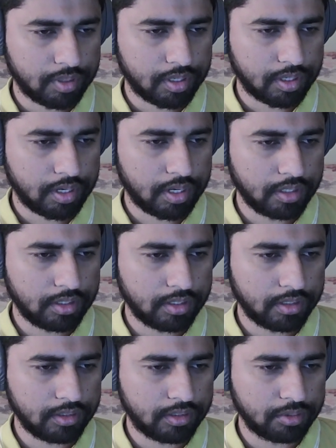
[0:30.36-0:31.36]
cut
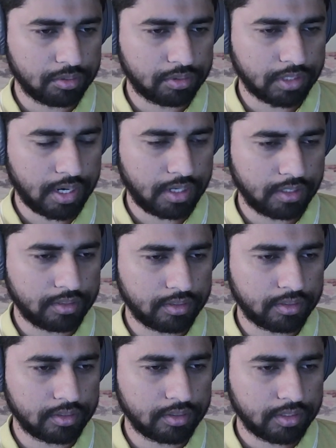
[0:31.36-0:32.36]
in two sides
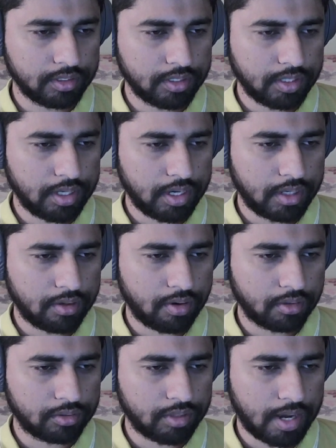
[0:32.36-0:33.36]
and
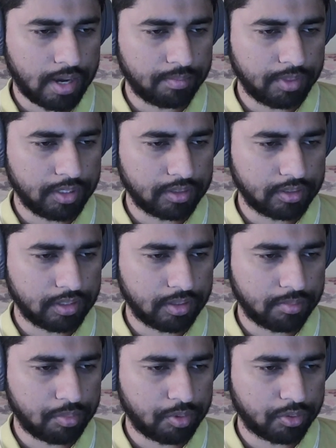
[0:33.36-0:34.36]
also have this
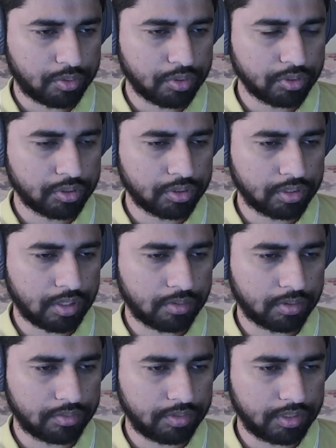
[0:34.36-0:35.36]
protrusion out
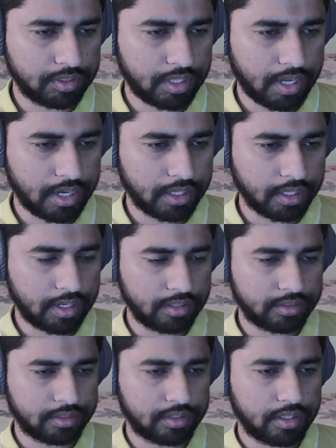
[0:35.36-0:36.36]
of this angled
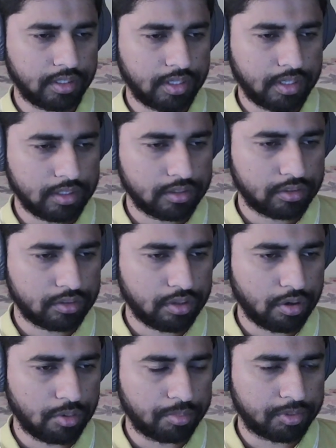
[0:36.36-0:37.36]

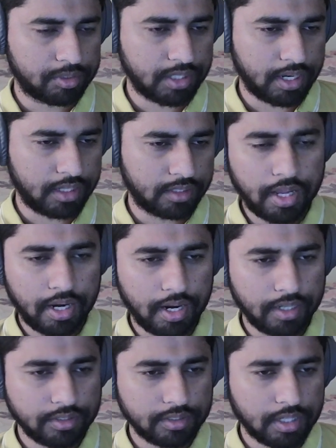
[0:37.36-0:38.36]
sloped side. So
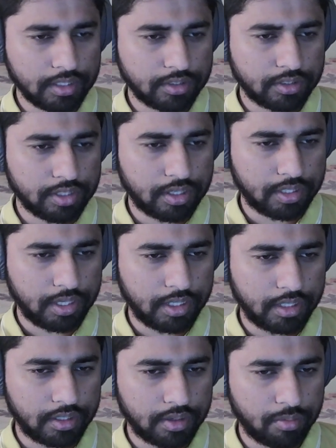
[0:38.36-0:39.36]
let's get started
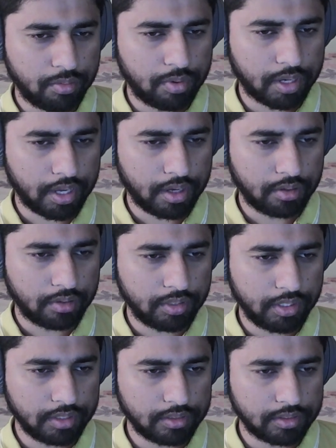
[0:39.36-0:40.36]
working on
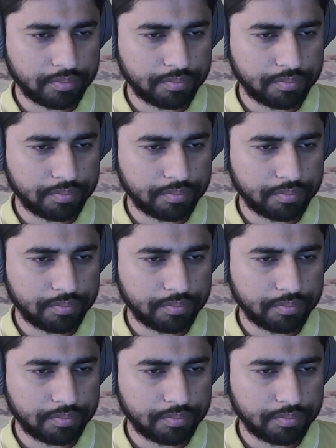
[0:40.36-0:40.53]
this.